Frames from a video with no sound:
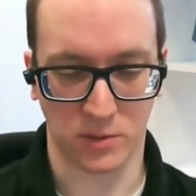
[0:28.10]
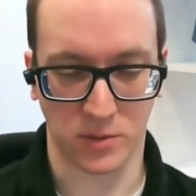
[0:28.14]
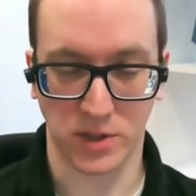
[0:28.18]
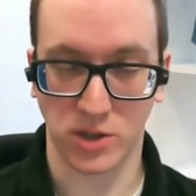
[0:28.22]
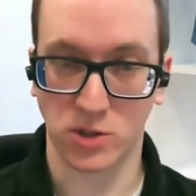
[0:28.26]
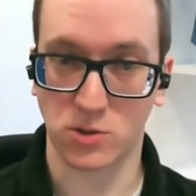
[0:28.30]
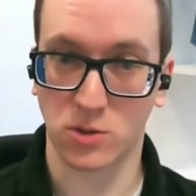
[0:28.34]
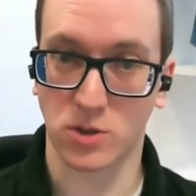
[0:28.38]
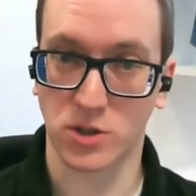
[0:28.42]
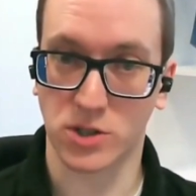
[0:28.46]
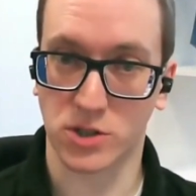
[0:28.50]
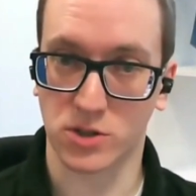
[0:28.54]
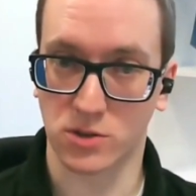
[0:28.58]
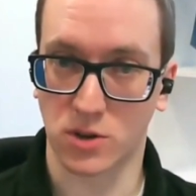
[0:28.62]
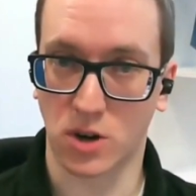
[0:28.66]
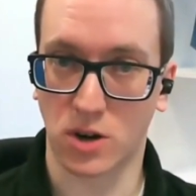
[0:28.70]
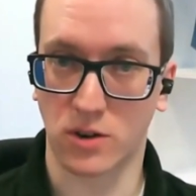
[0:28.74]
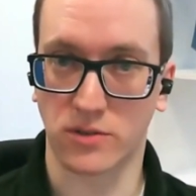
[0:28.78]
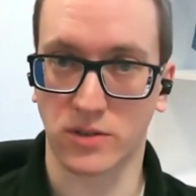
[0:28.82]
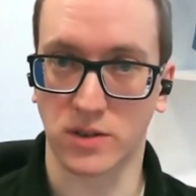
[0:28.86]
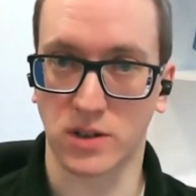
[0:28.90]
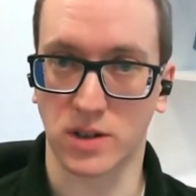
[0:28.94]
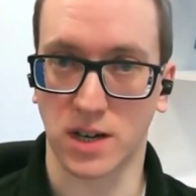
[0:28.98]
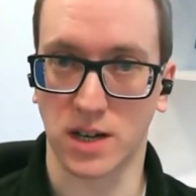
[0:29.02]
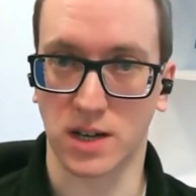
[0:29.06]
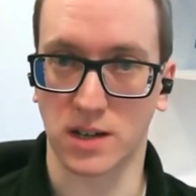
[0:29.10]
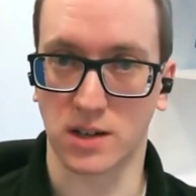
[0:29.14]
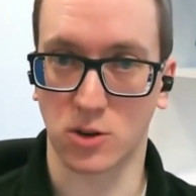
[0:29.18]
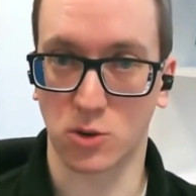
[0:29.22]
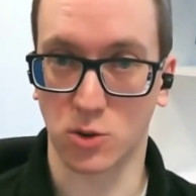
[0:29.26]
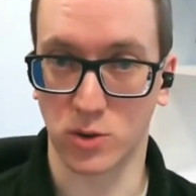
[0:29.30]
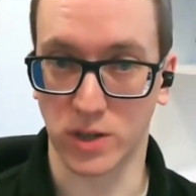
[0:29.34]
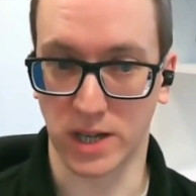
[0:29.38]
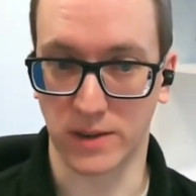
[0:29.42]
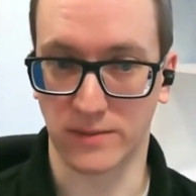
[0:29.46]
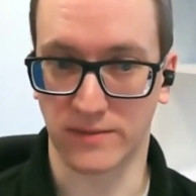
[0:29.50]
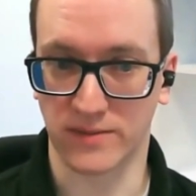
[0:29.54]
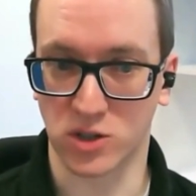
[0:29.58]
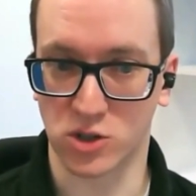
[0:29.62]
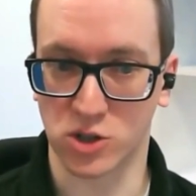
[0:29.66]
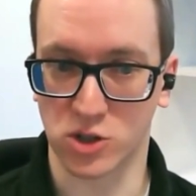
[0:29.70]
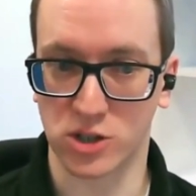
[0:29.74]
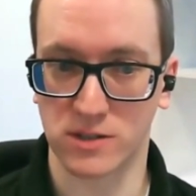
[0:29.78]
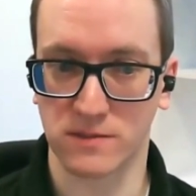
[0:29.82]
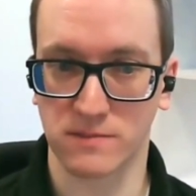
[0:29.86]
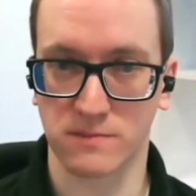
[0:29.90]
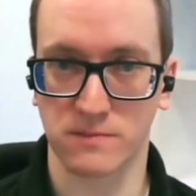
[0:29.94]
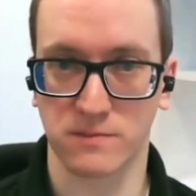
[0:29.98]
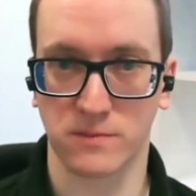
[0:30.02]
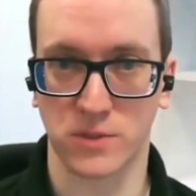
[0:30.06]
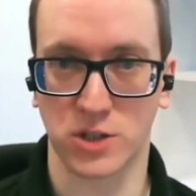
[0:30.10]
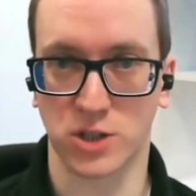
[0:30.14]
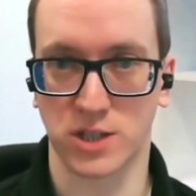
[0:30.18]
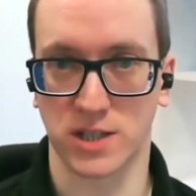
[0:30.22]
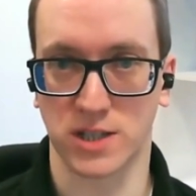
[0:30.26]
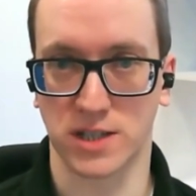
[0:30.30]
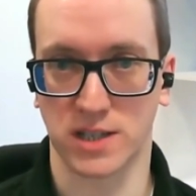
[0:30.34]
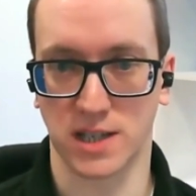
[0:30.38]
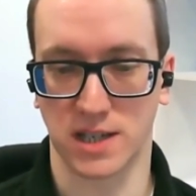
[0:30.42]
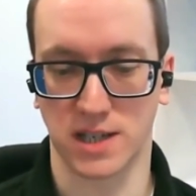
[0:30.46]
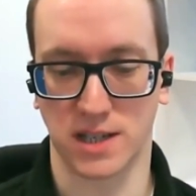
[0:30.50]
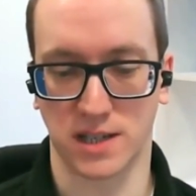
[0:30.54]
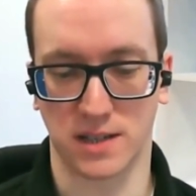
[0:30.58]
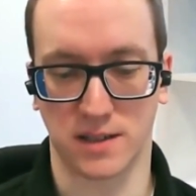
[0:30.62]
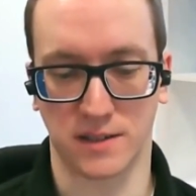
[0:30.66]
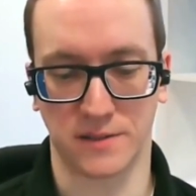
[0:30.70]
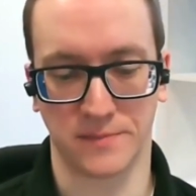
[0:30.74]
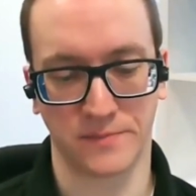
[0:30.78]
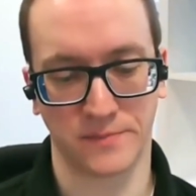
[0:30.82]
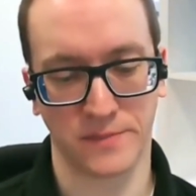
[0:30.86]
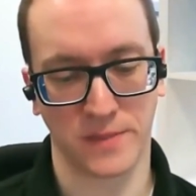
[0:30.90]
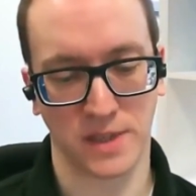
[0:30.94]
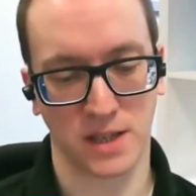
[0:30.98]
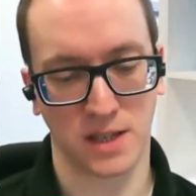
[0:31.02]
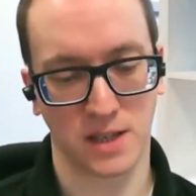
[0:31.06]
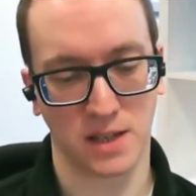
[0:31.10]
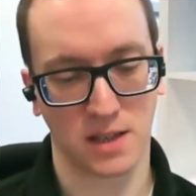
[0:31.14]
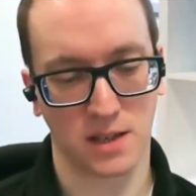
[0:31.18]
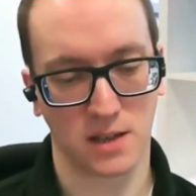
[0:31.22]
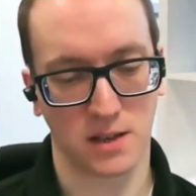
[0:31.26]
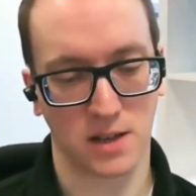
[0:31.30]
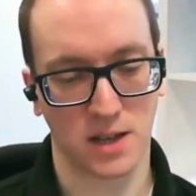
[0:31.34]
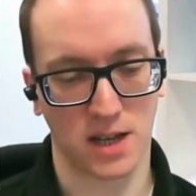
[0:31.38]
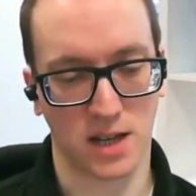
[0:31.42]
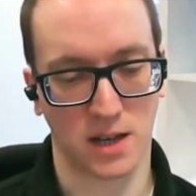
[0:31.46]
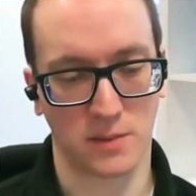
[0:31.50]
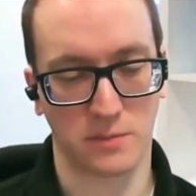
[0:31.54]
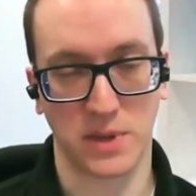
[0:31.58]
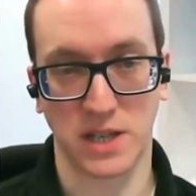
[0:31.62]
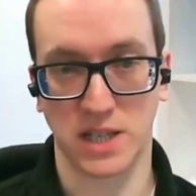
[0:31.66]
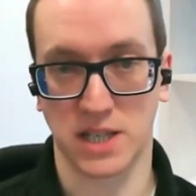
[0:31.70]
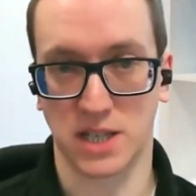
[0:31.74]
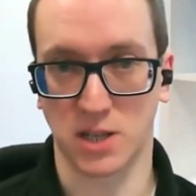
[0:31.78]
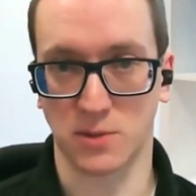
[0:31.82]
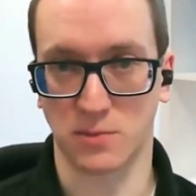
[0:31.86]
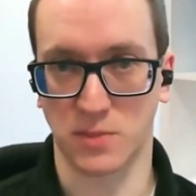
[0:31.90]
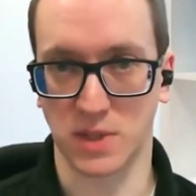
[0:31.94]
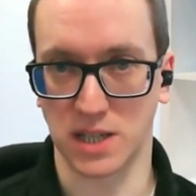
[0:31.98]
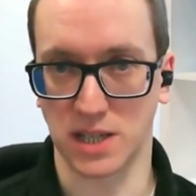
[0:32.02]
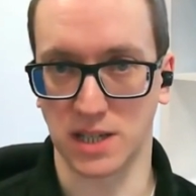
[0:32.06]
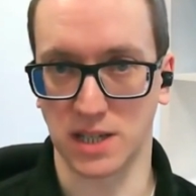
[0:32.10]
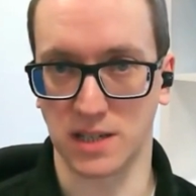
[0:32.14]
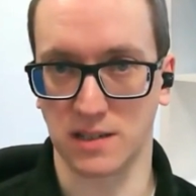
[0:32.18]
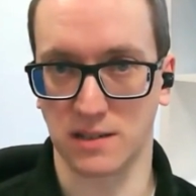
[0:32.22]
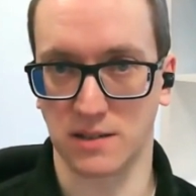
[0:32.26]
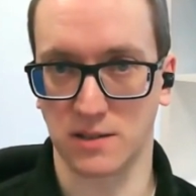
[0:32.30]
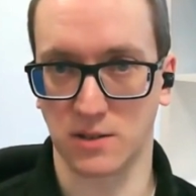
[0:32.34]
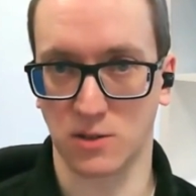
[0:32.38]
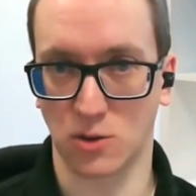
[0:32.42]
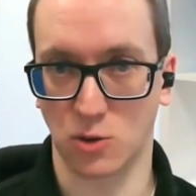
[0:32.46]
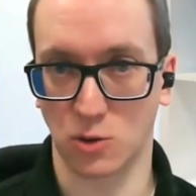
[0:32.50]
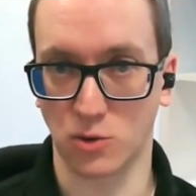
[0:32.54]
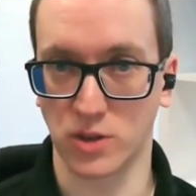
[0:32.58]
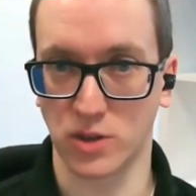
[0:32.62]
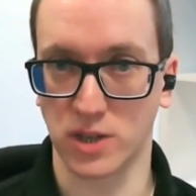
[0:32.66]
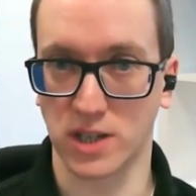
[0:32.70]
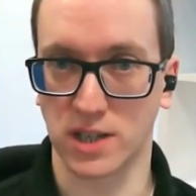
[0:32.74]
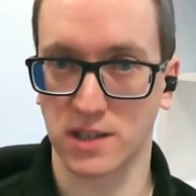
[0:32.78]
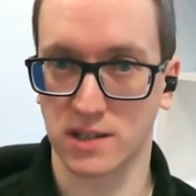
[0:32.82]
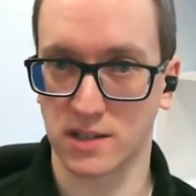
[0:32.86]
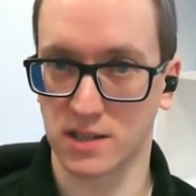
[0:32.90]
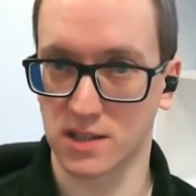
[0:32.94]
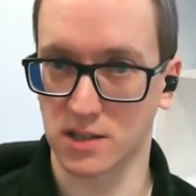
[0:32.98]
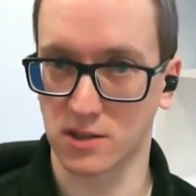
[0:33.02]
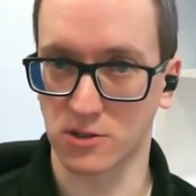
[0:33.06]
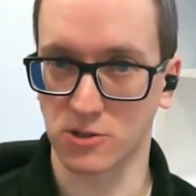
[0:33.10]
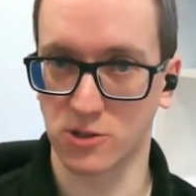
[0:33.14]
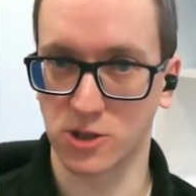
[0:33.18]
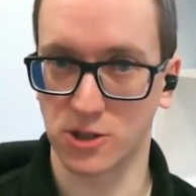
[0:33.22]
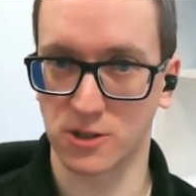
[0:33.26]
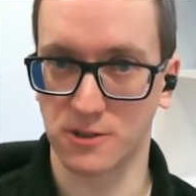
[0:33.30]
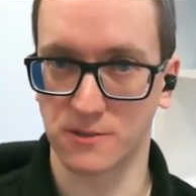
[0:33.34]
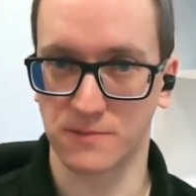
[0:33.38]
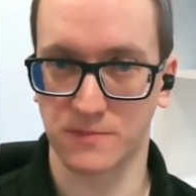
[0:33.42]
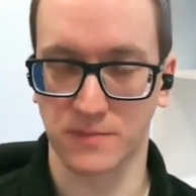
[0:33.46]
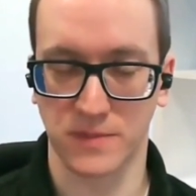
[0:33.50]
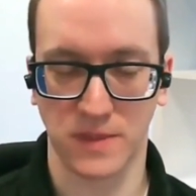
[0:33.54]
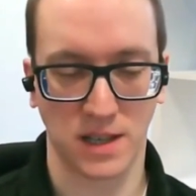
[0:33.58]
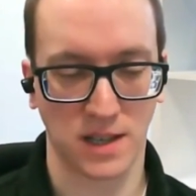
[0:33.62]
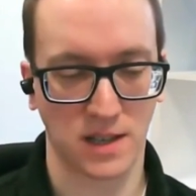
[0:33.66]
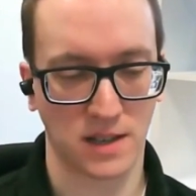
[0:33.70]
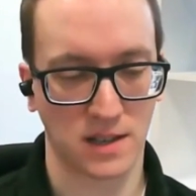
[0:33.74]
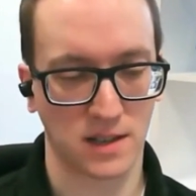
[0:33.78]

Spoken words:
We do also offer an OEM version, which is a PCB only solution.